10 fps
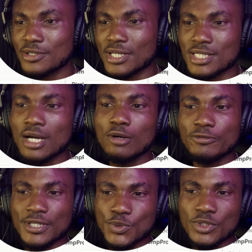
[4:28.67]
You can see how
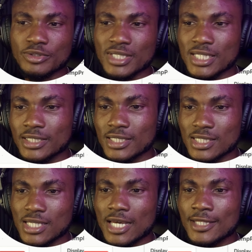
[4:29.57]
fast we created
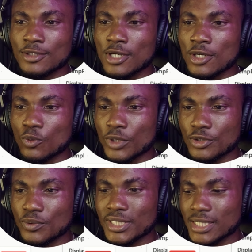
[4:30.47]
this, and we are
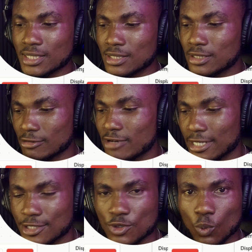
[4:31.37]
doing this the
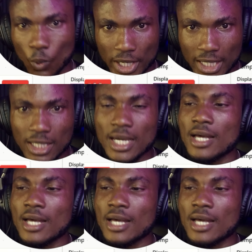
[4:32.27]
right way,